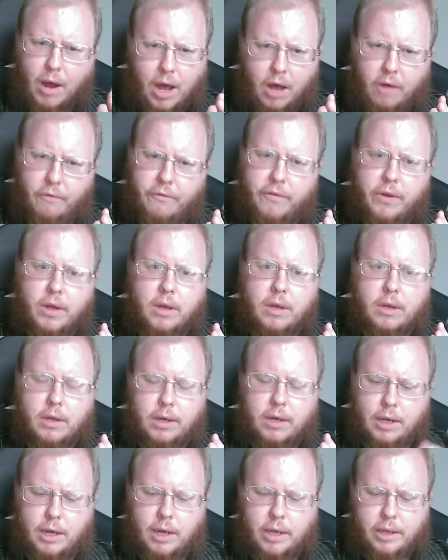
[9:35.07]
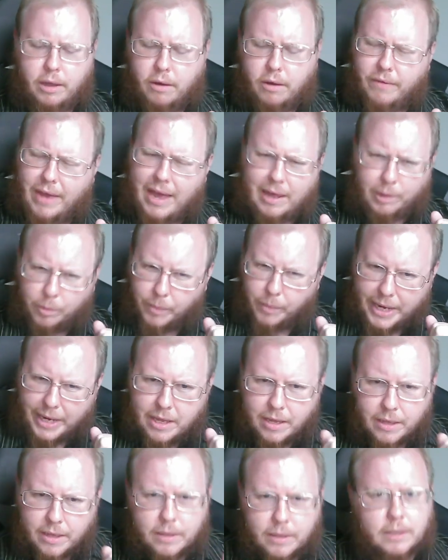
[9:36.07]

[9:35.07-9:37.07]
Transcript: of uh, of Elwing,